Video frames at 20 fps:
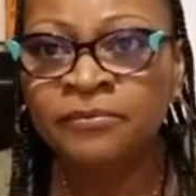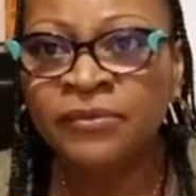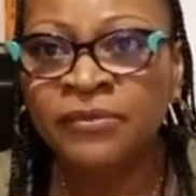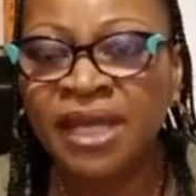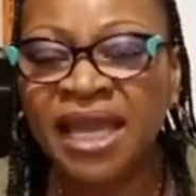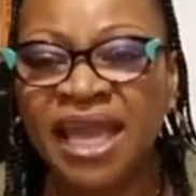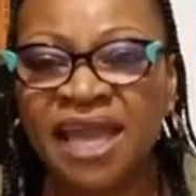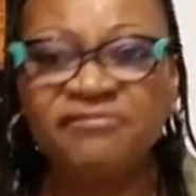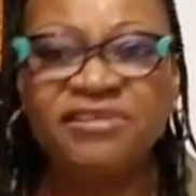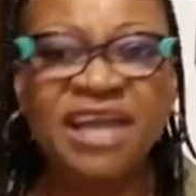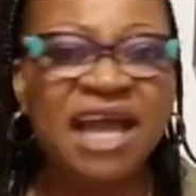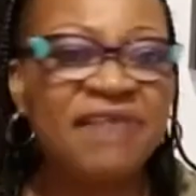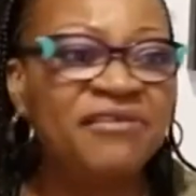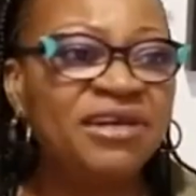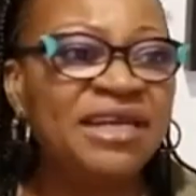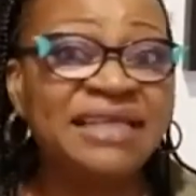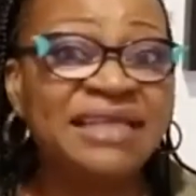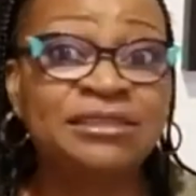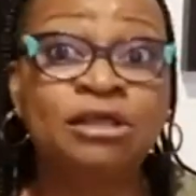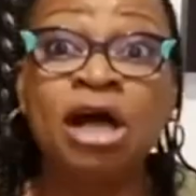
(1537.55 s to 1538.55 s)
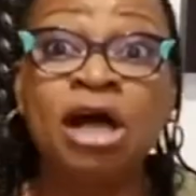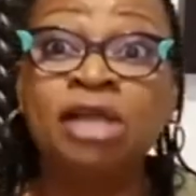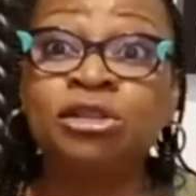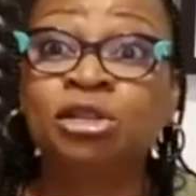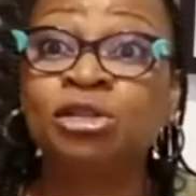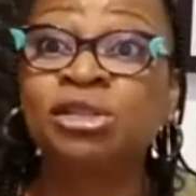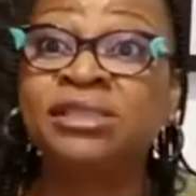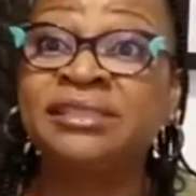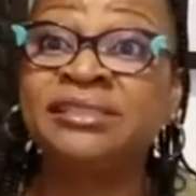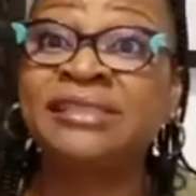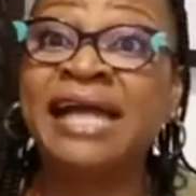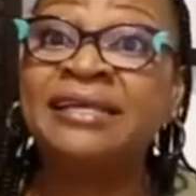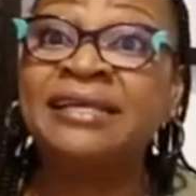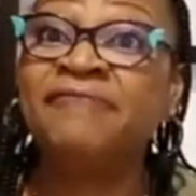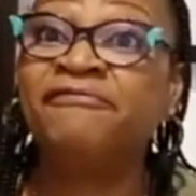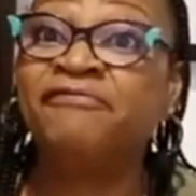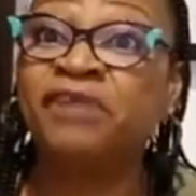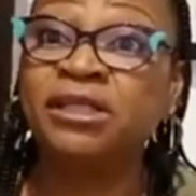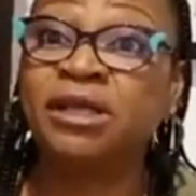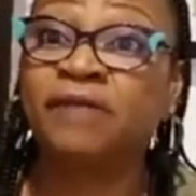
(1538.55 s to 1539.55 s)
if David had gone to stand in
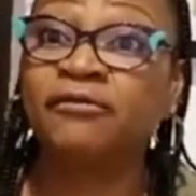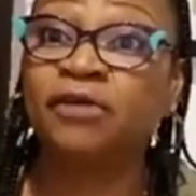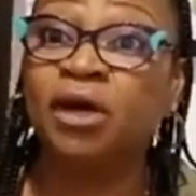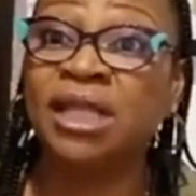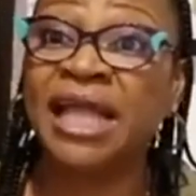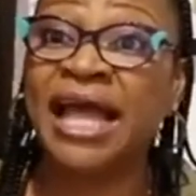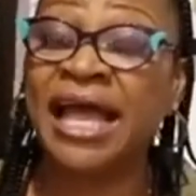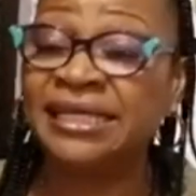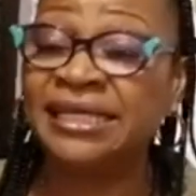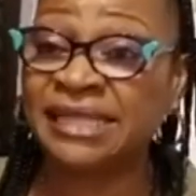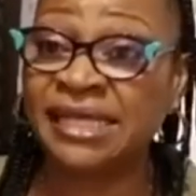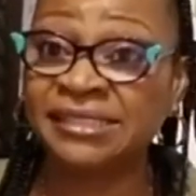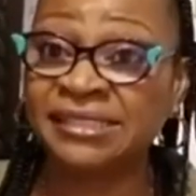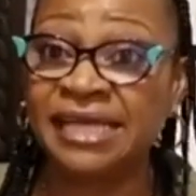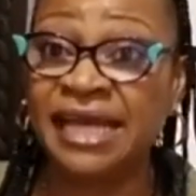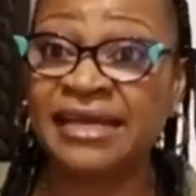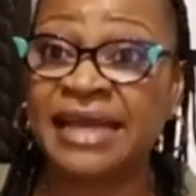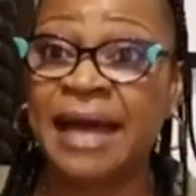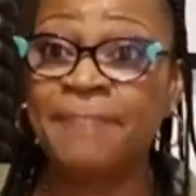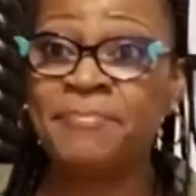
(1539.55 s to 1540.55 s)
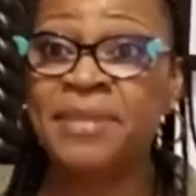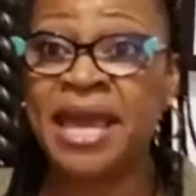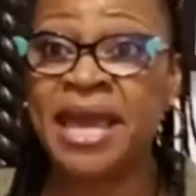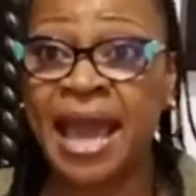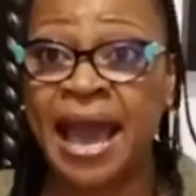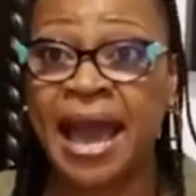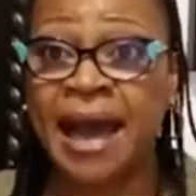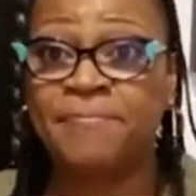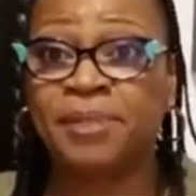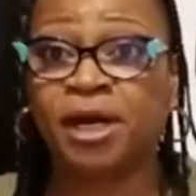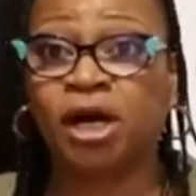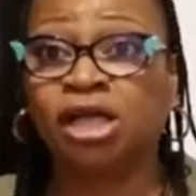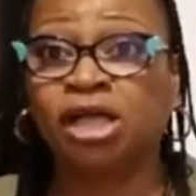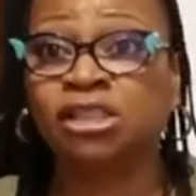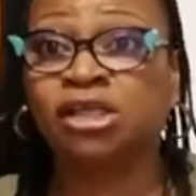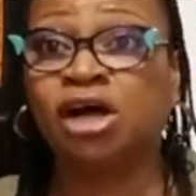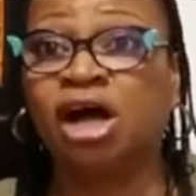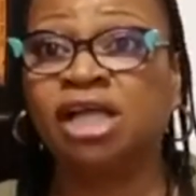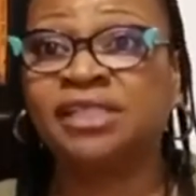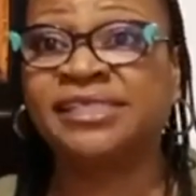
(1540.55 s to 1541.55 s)
front of Goliath and said, I'm here because
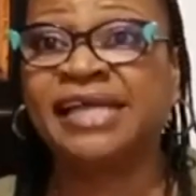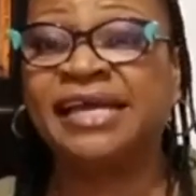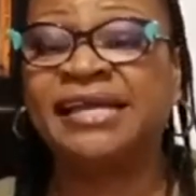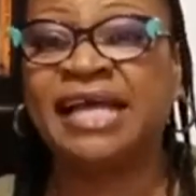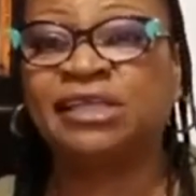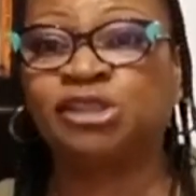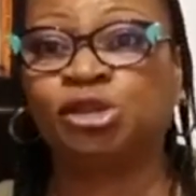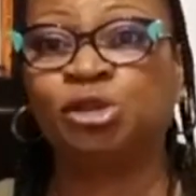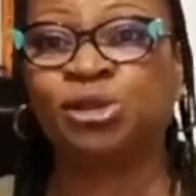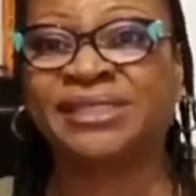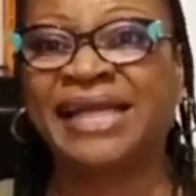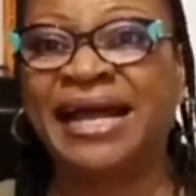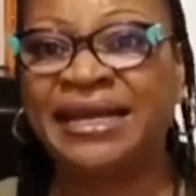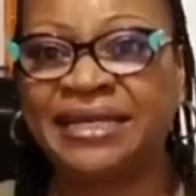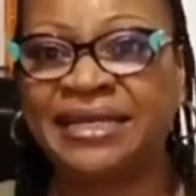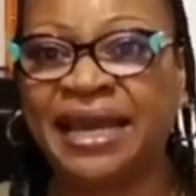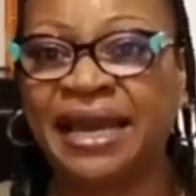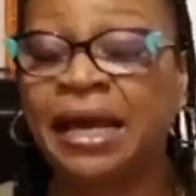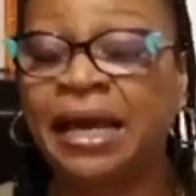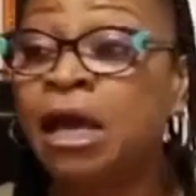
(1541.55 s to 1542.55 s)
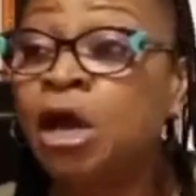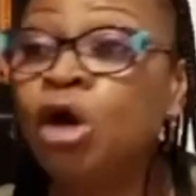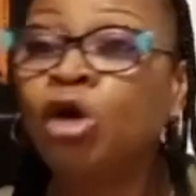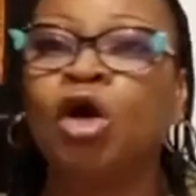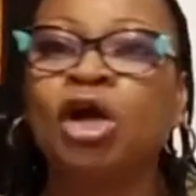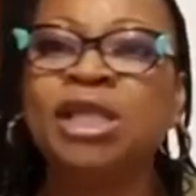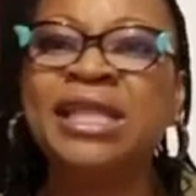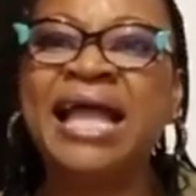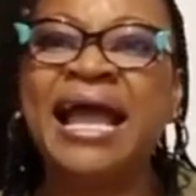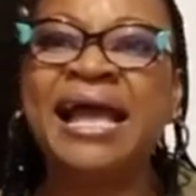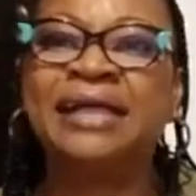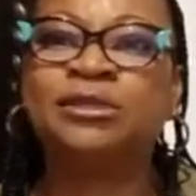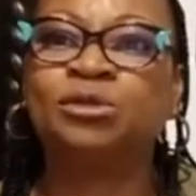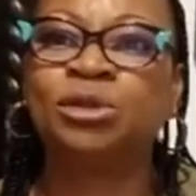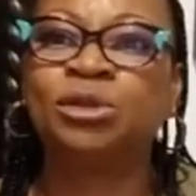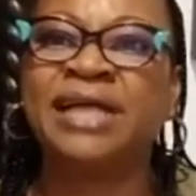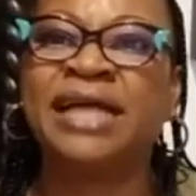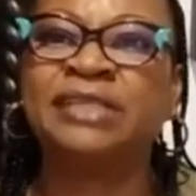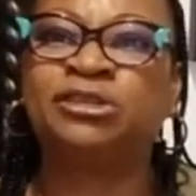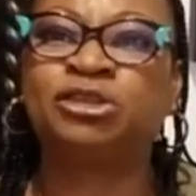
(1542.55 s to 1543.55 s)
God said I should stand here, Goliath would
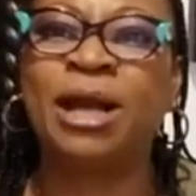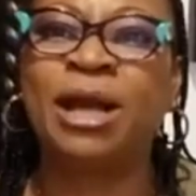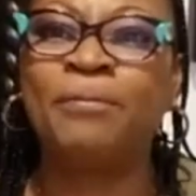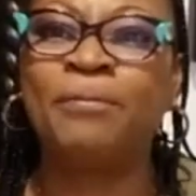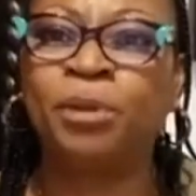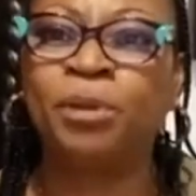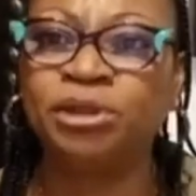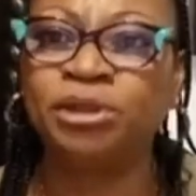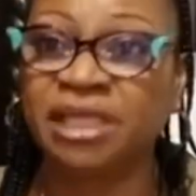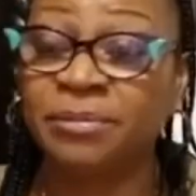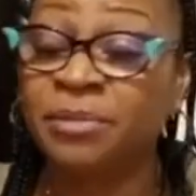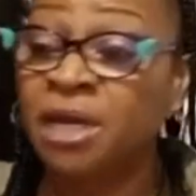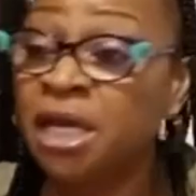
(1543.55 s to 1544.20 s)
have trampled him.